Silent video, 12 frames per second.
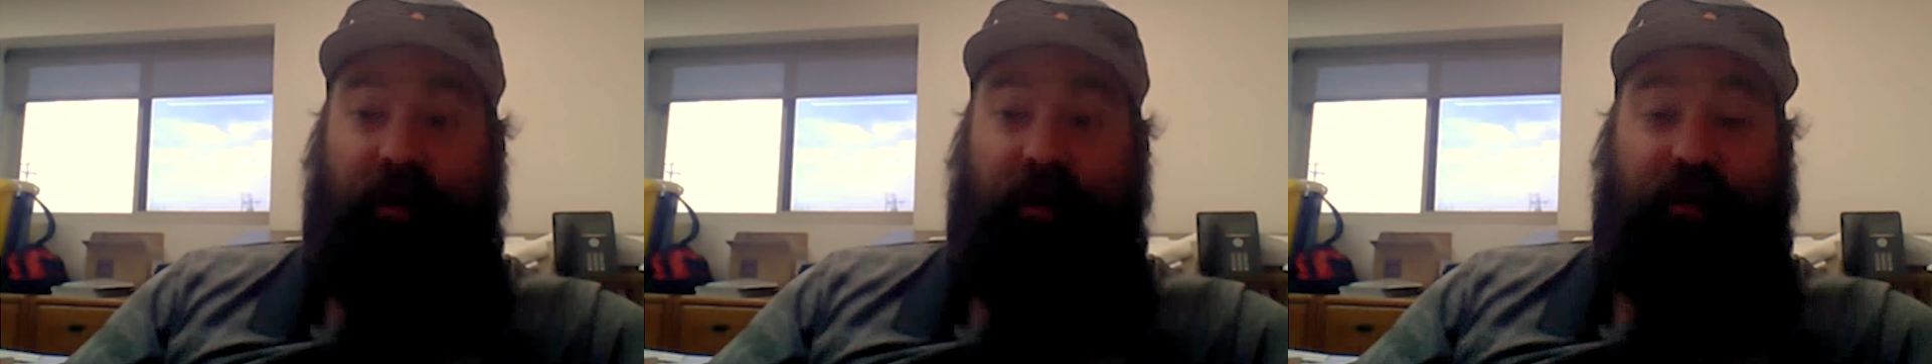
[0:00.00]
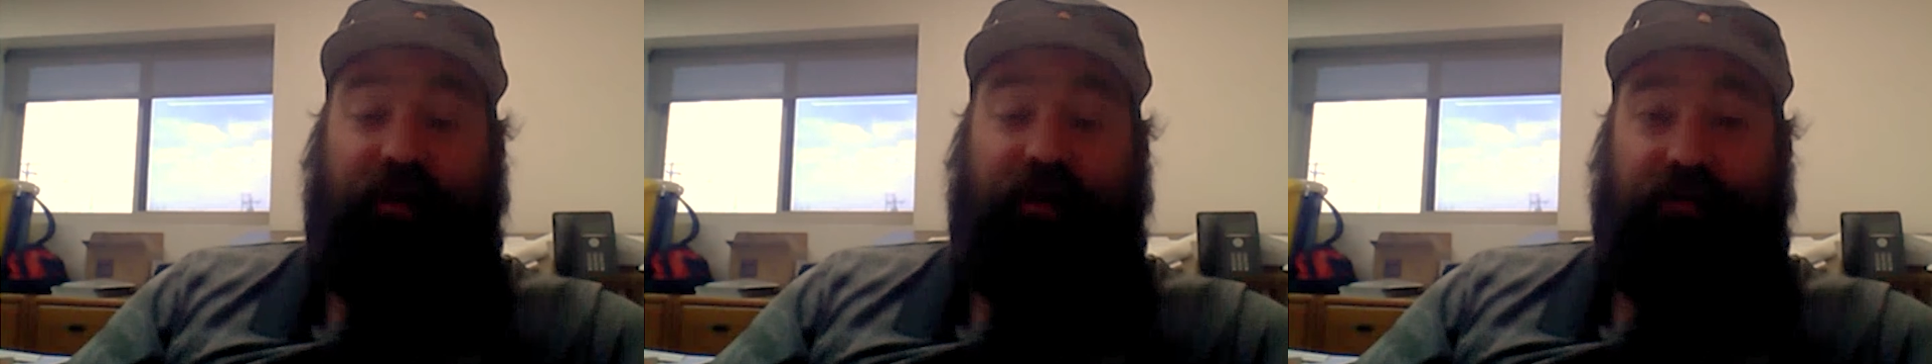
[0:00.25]

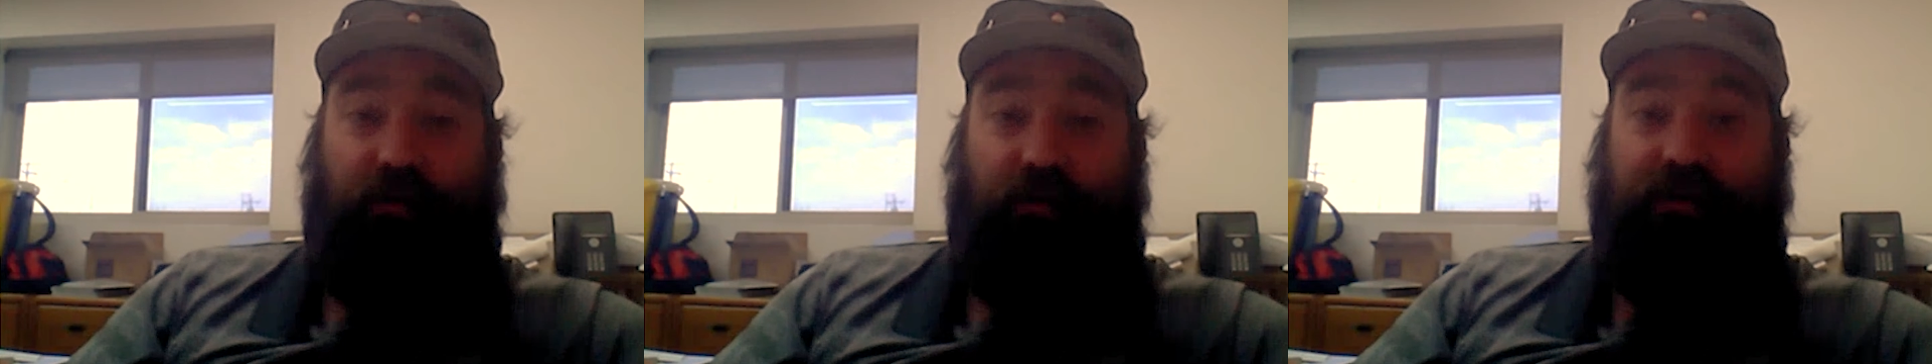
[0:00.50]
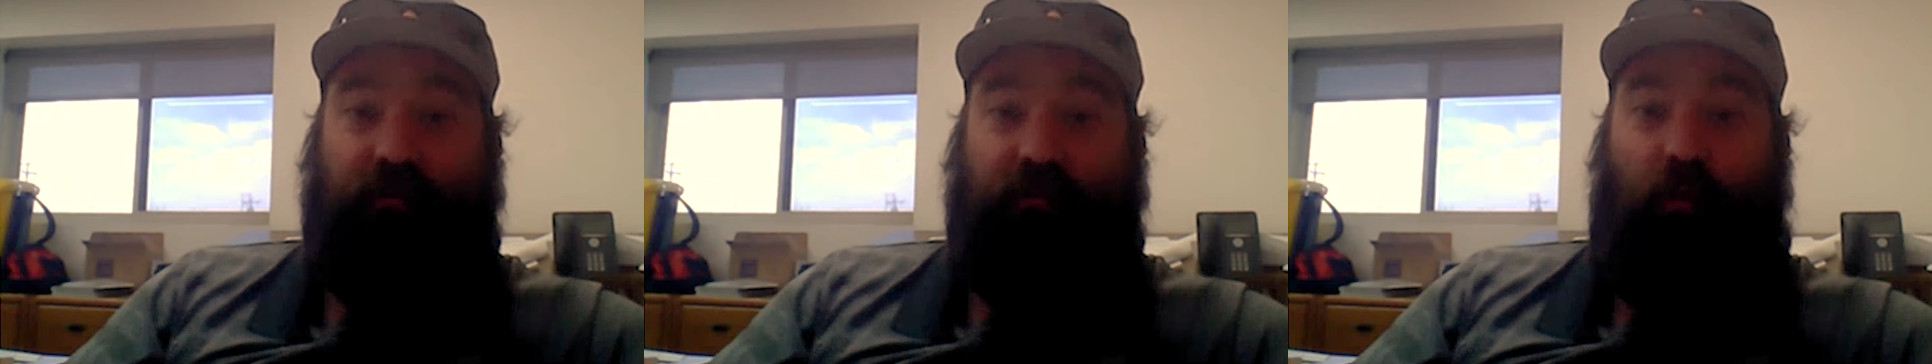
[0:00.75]
think that's the
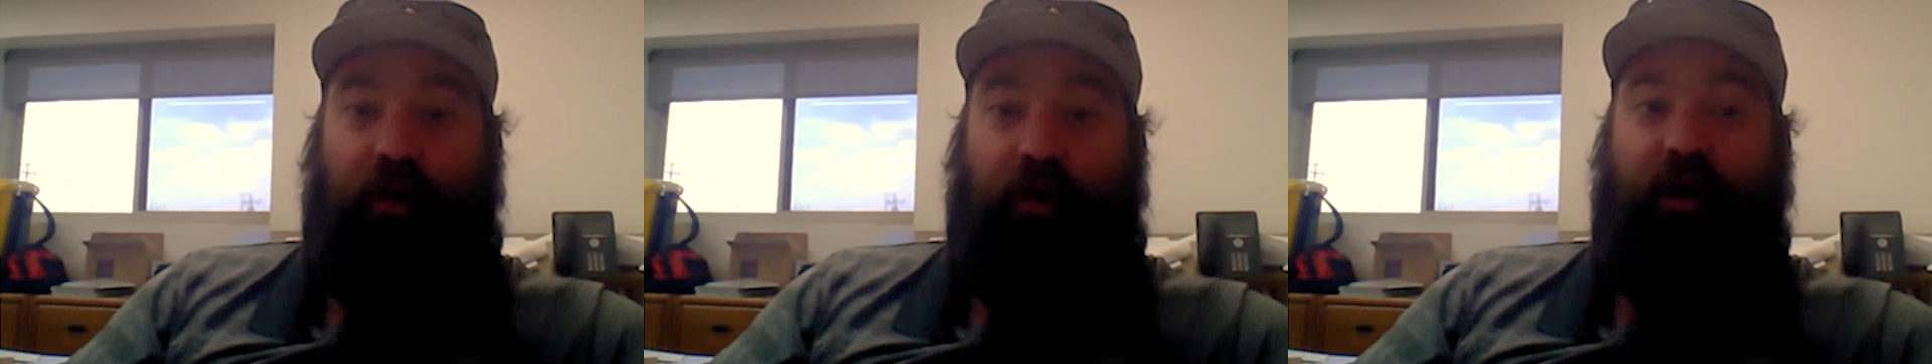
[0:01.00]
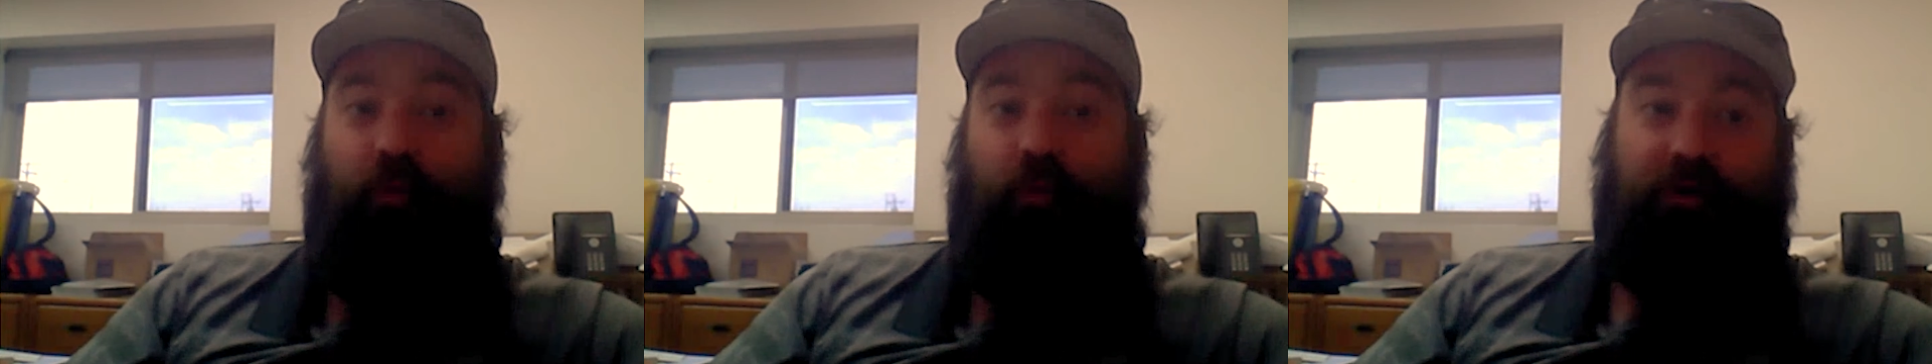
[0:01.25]
reason why
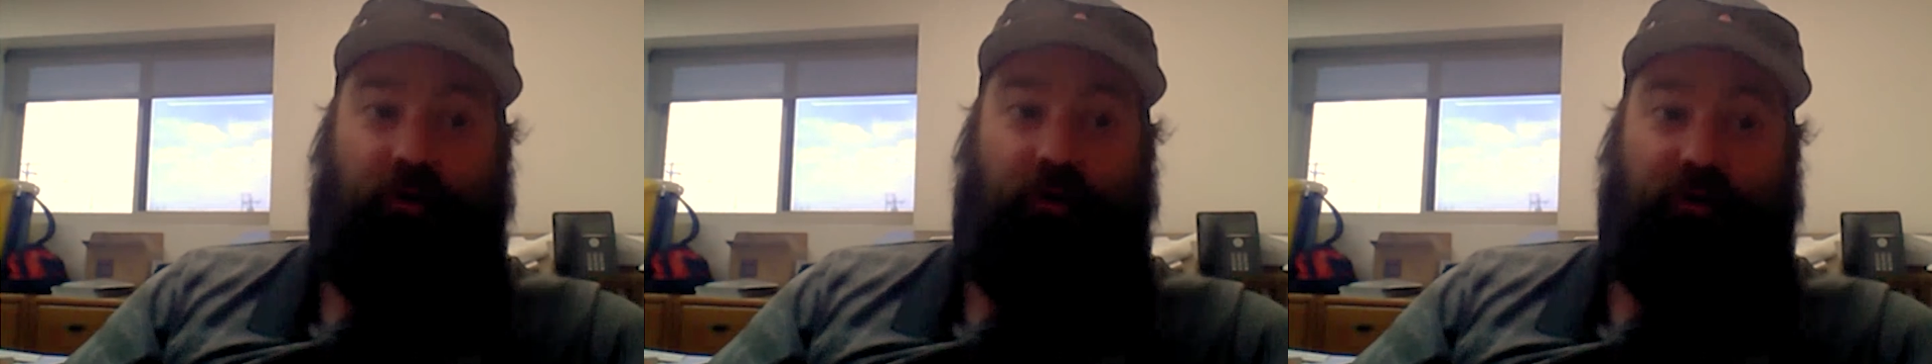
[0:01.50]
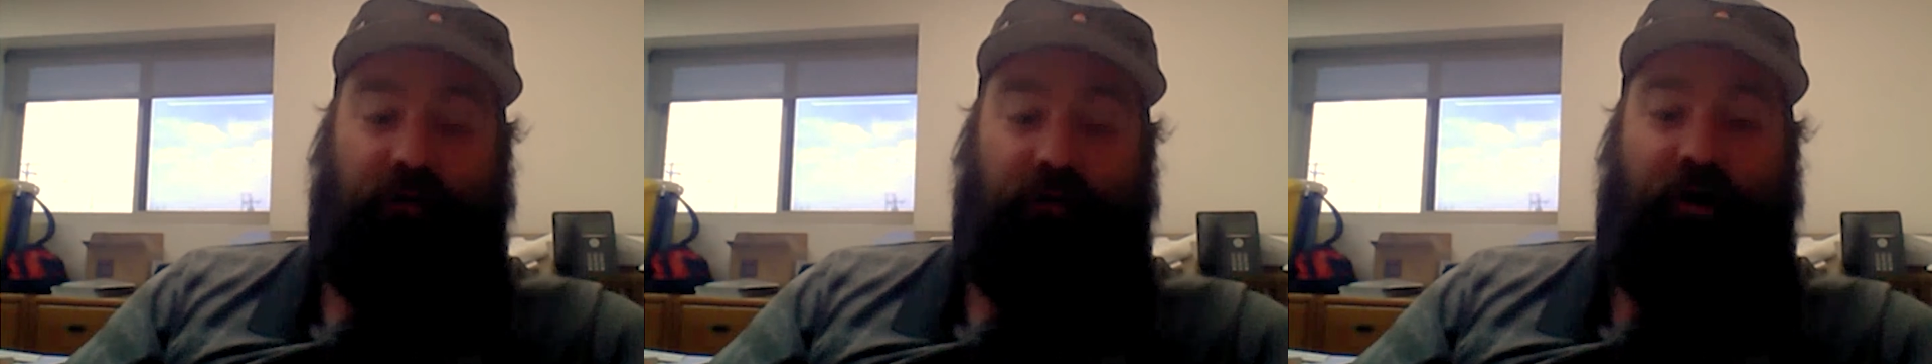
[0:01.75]
they were
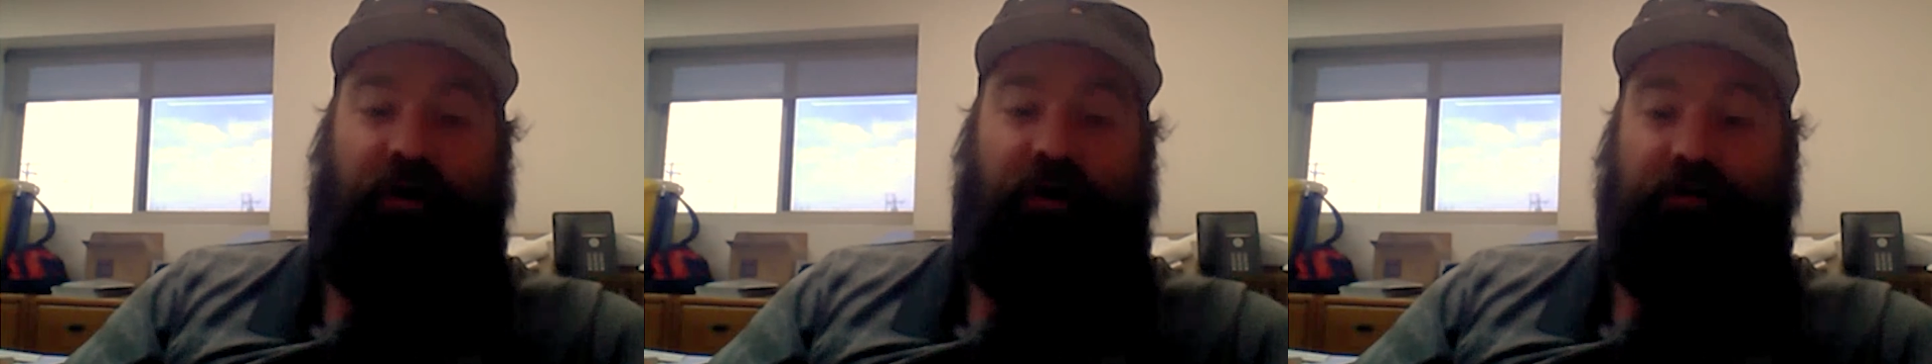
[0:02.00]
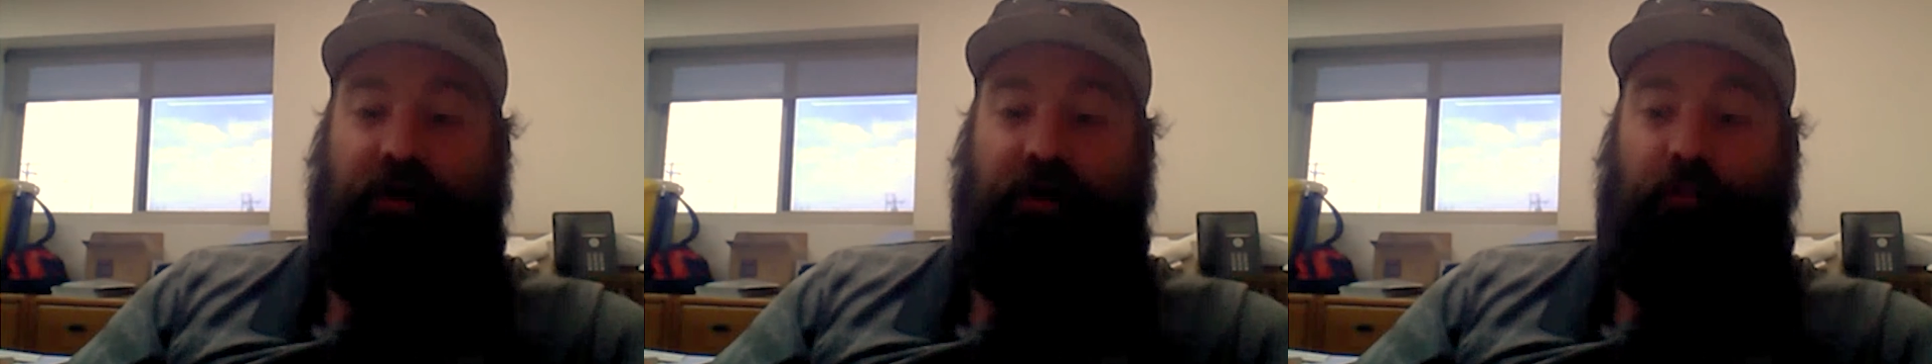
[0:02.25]
chosen by the
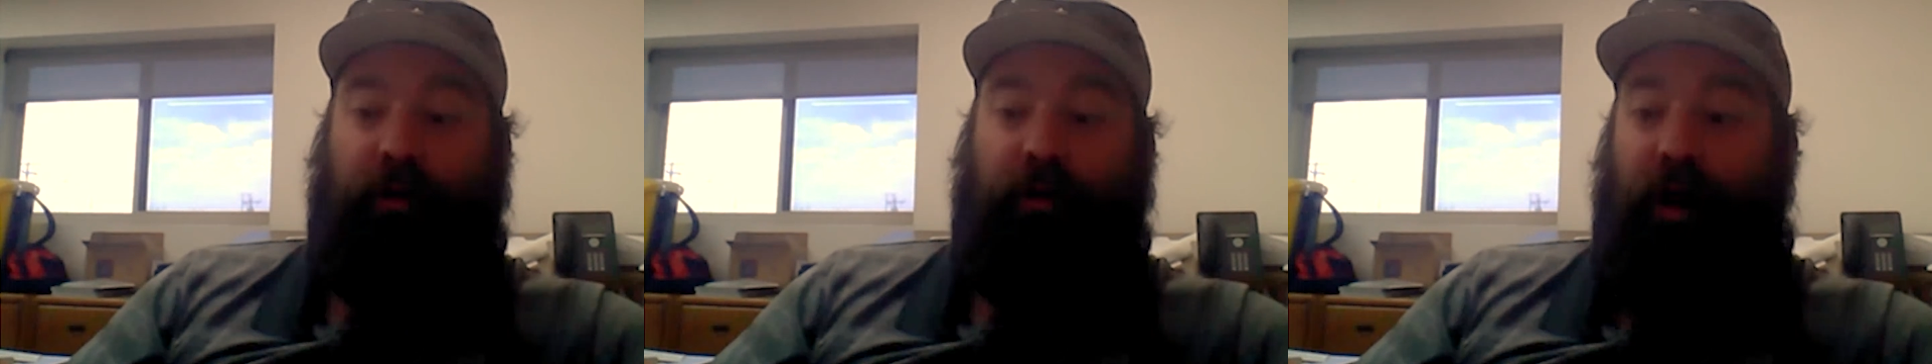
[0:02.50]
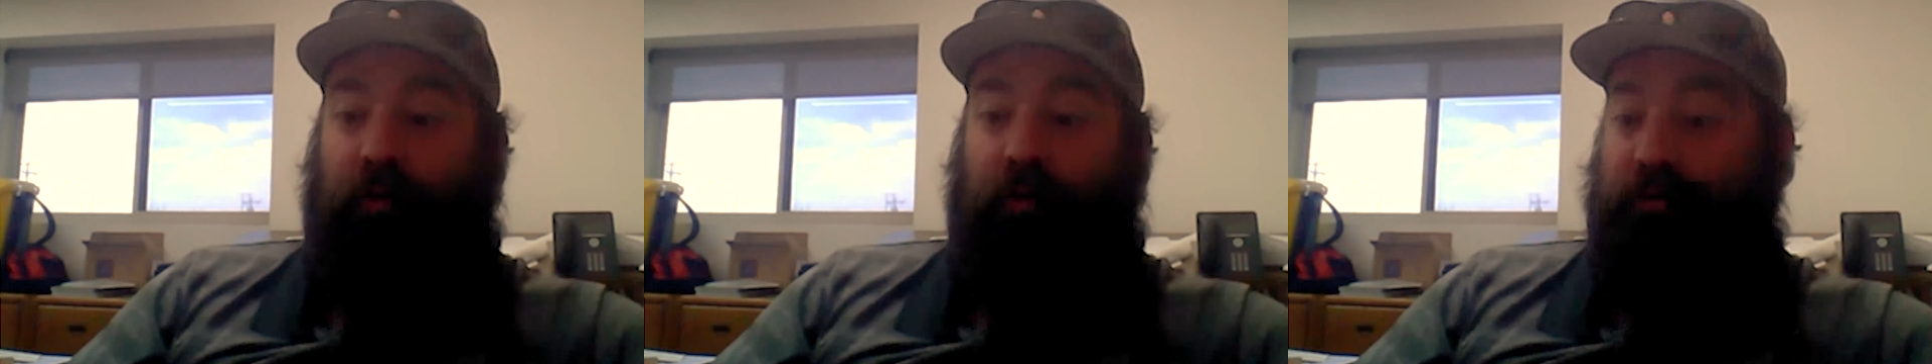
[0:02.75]
engineer,
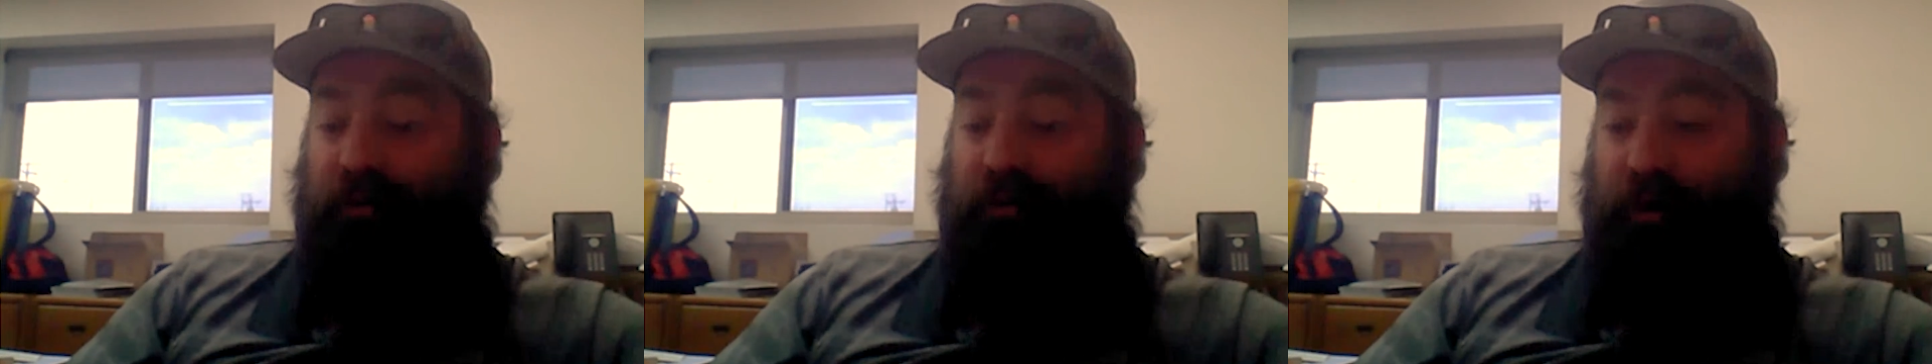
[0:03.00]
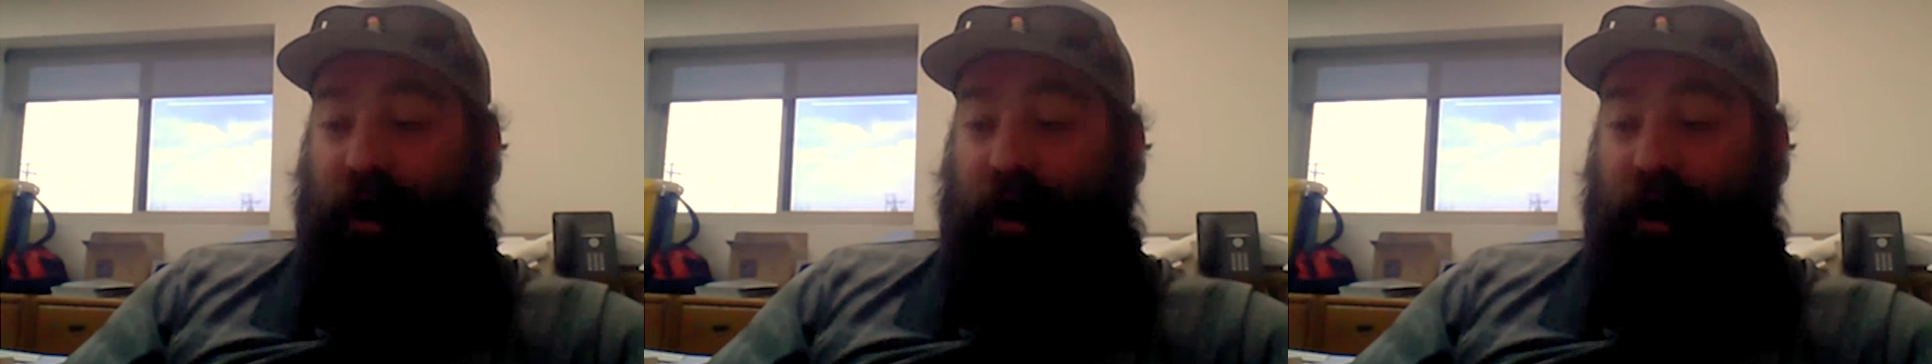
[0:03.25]
but I would